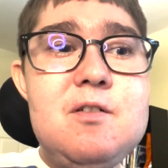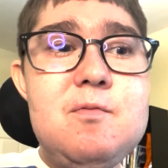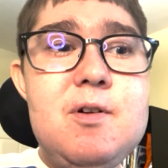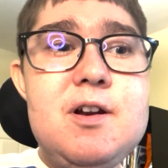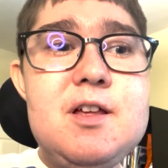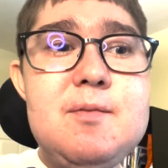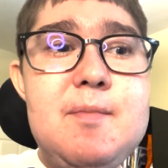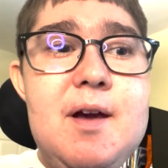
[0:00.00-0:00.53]

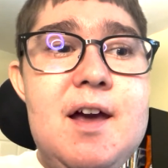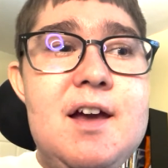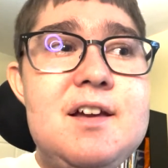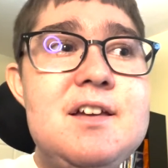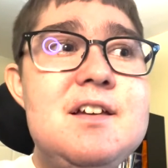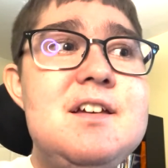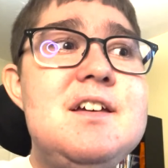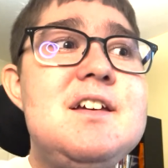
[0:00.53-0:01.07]
running
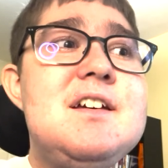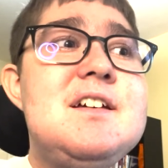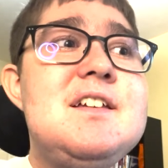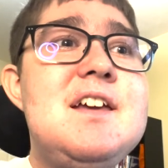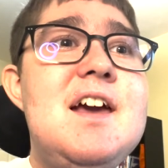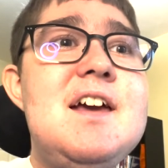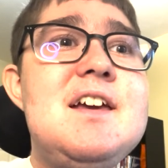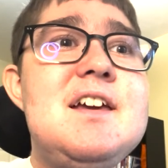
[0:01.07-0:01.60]
back
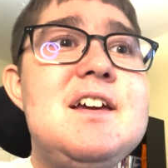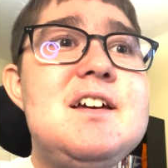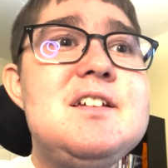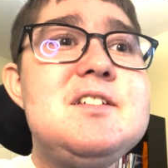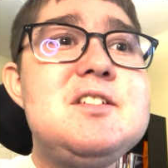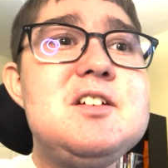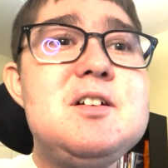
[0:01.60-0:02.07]
yeah, and uh,